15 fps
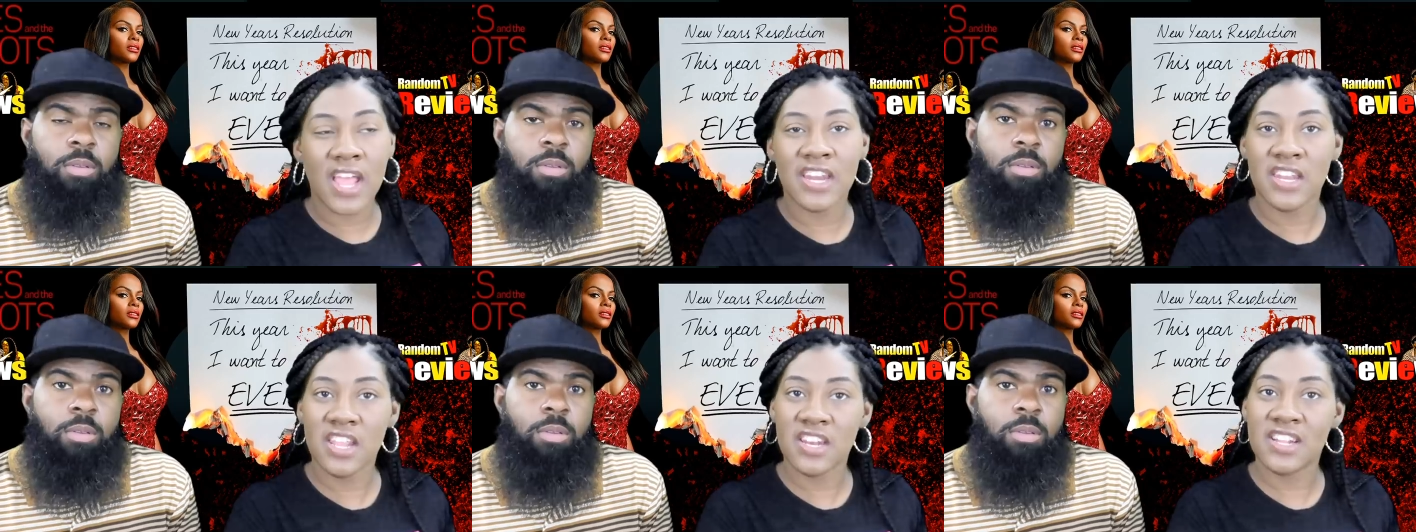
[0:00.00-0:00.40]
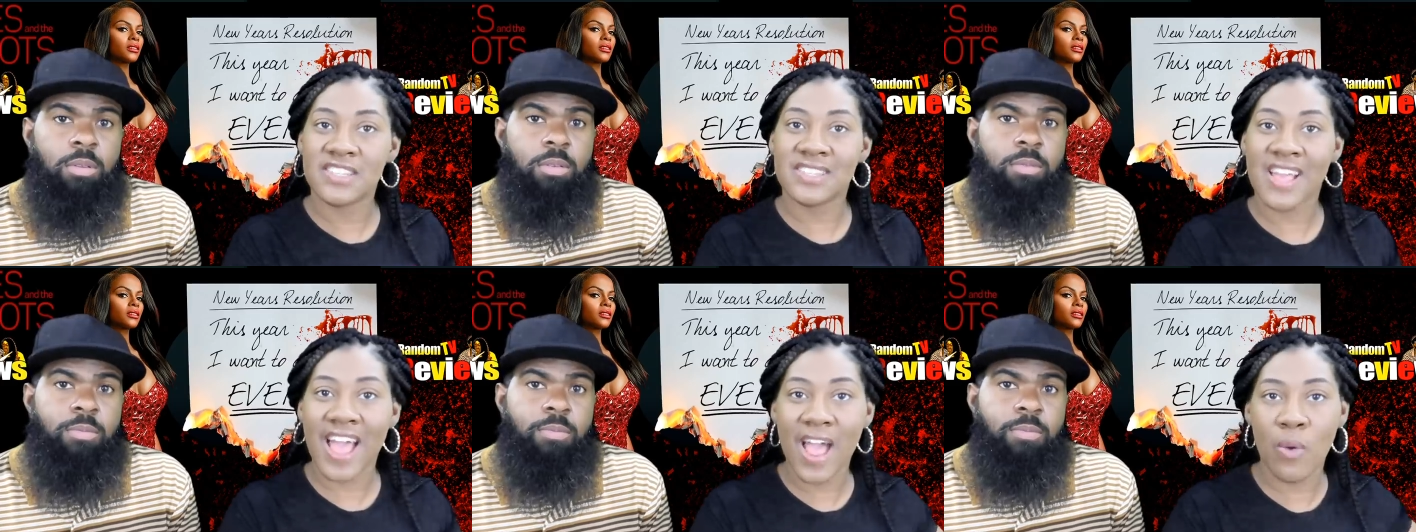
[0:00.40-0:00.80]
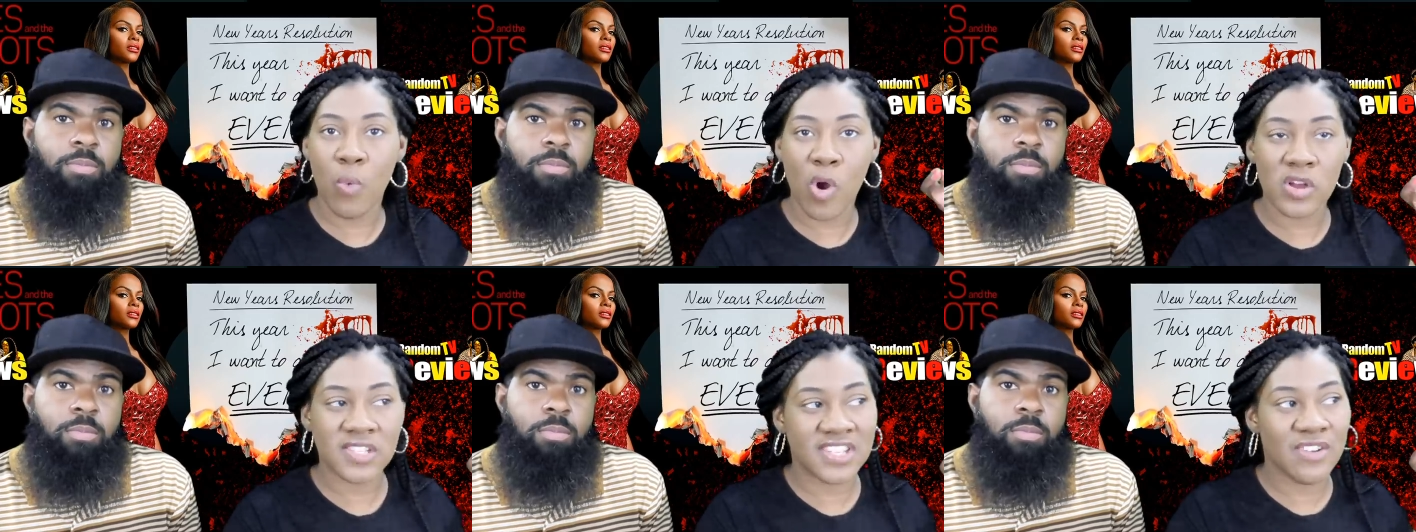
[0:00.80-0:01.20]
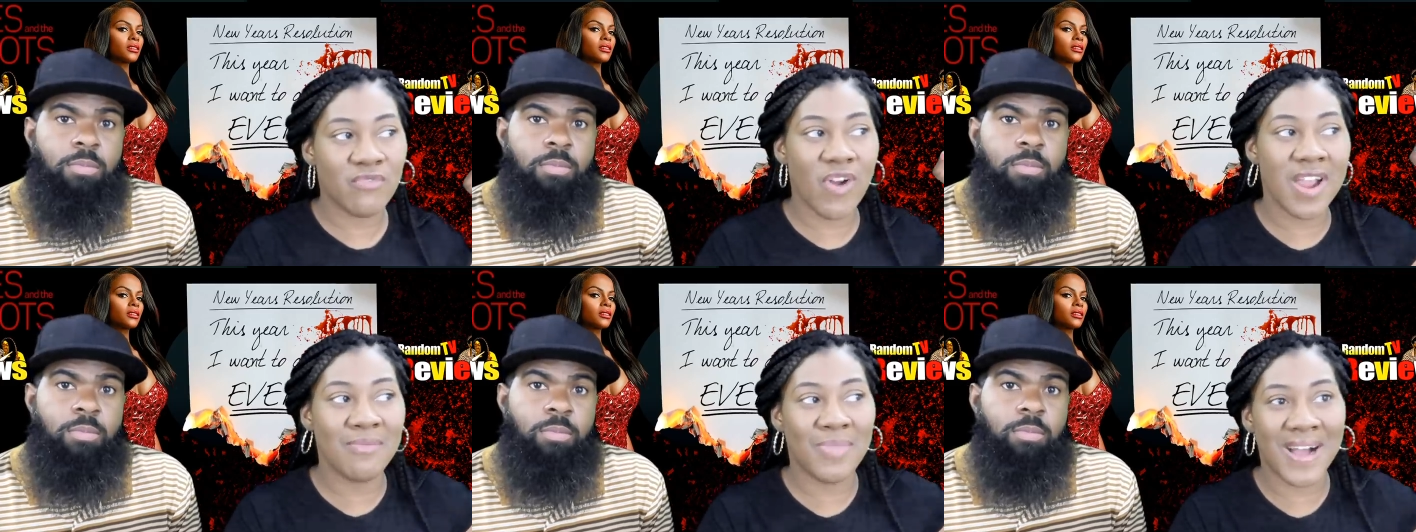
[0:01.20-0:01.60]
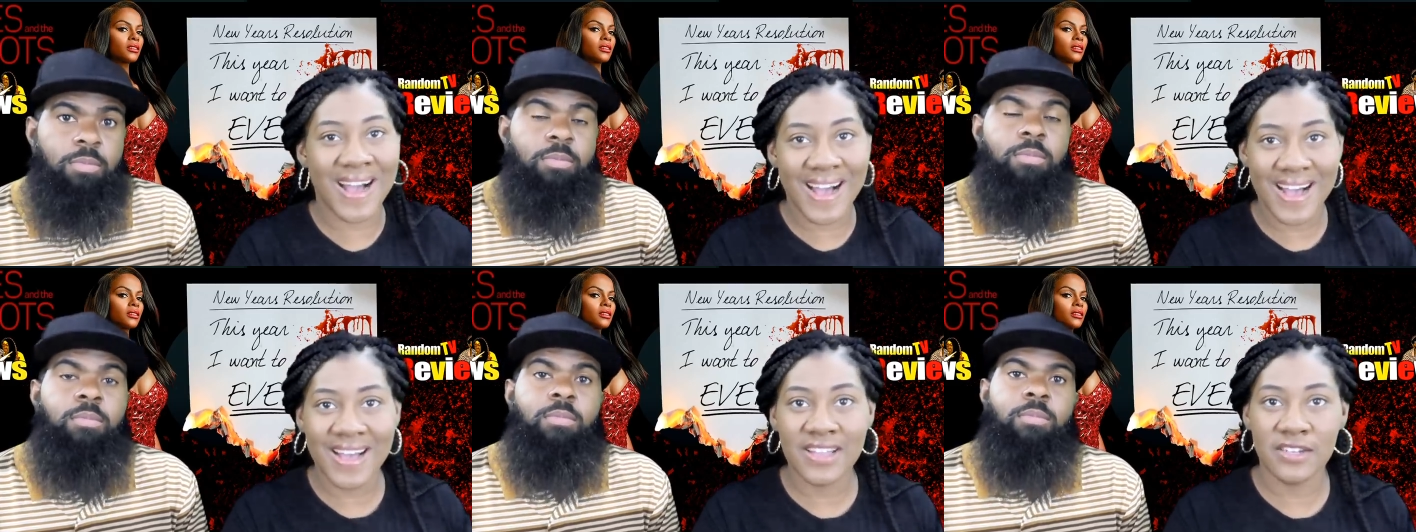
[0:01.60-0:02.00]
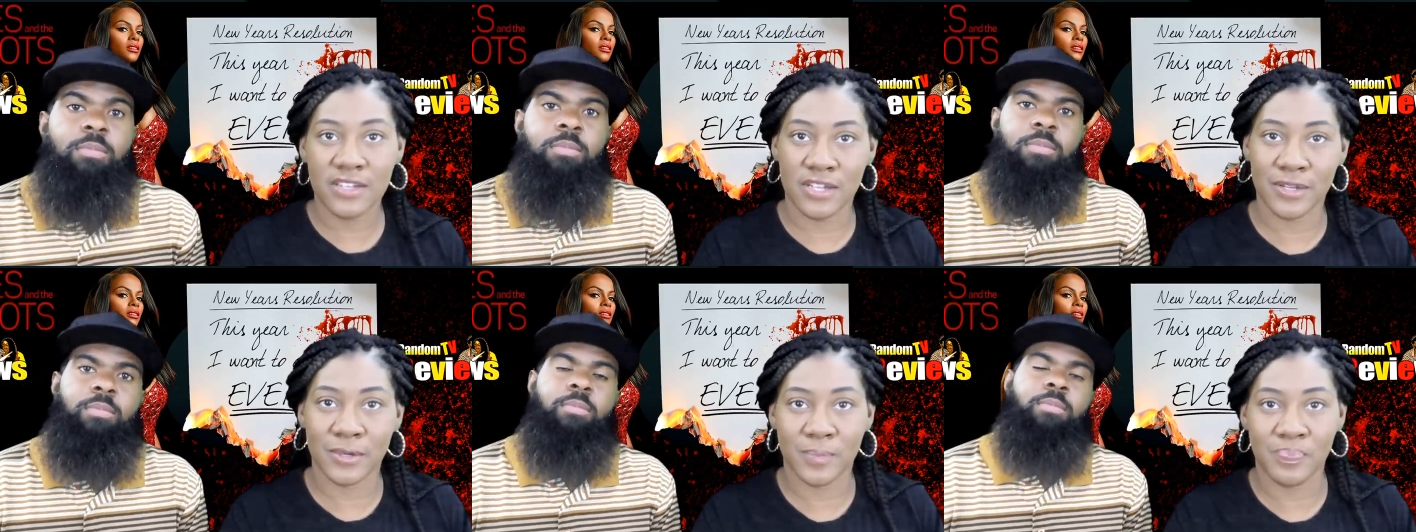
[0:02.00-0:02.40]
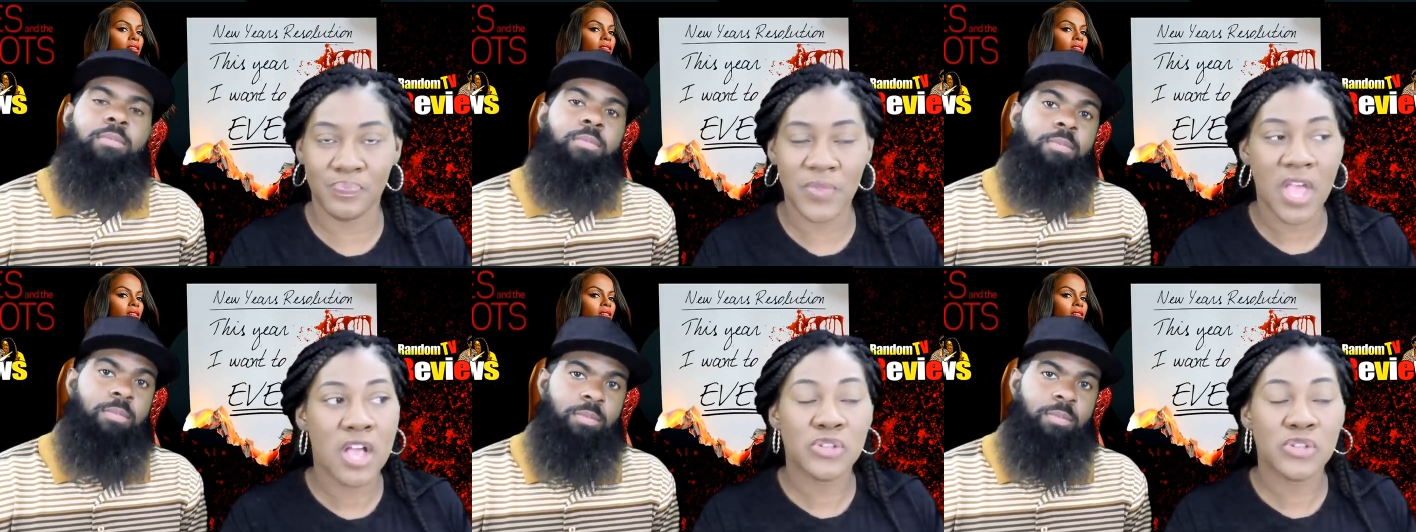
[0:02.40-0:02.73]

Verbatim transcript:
Speaker 1: and then this guy walks in right behind him.